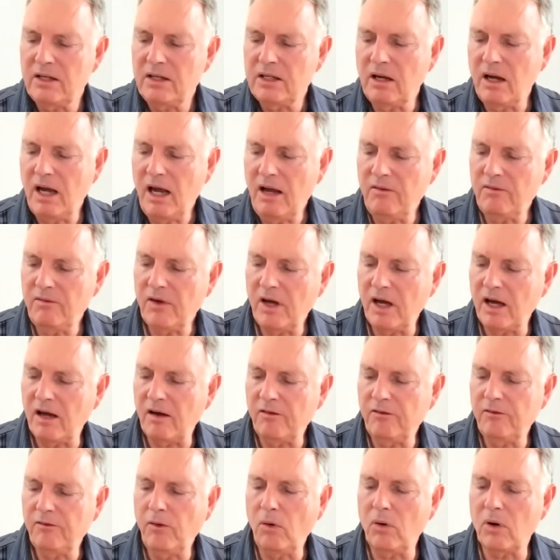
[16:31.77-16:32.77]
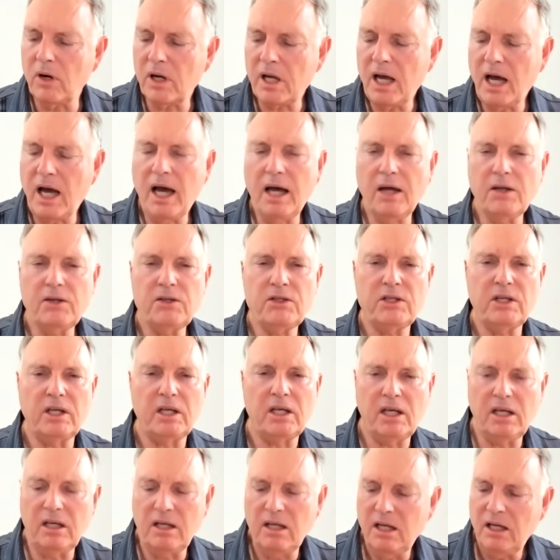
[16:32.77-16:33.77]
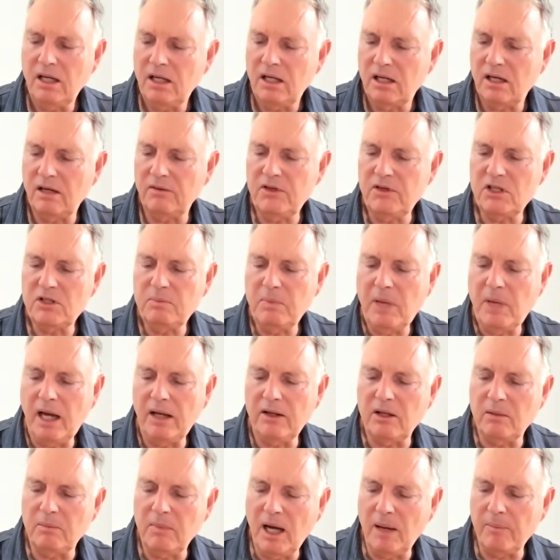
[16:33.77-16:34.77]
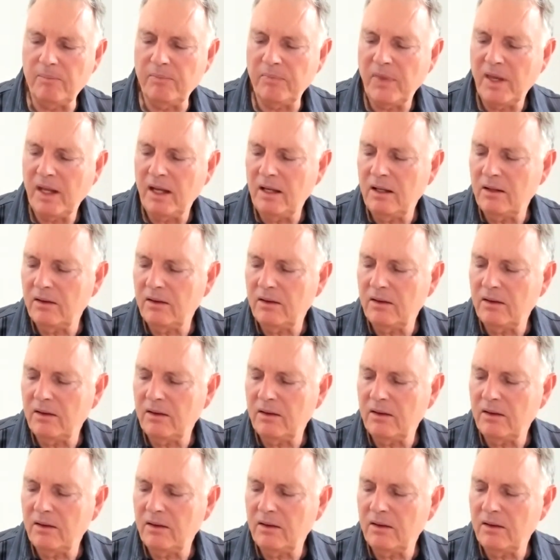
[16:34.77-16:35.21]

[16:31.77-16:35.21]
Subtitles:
Now I have 4 cards here, and I've just made them up.